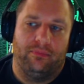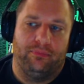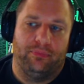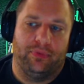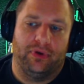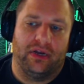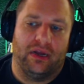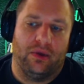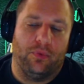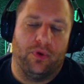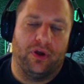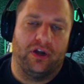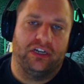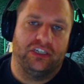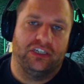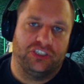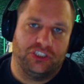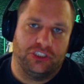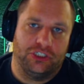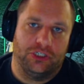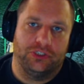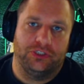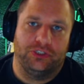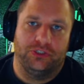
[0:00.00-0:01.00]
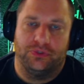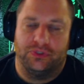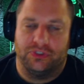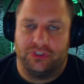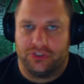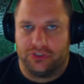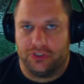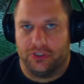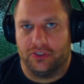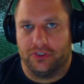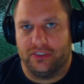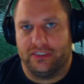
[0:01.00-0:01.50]
But I wanted to show you
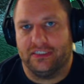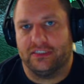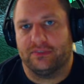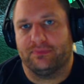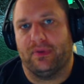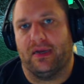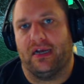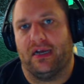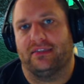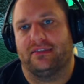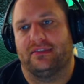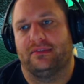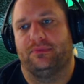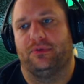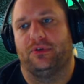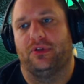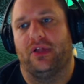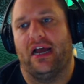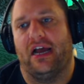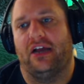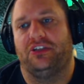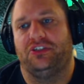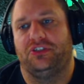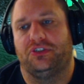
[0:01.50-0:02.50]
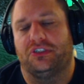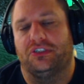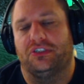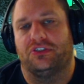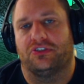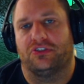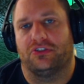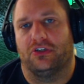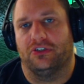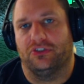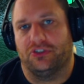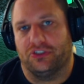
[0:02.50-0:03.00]
as early as possible how you can
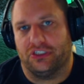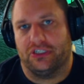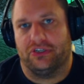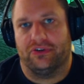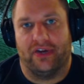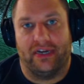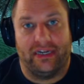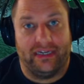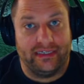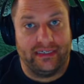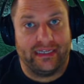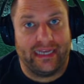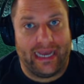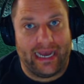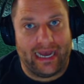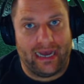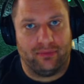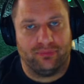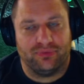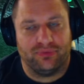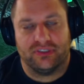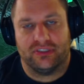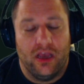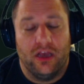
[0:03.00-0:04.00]
start generating caps.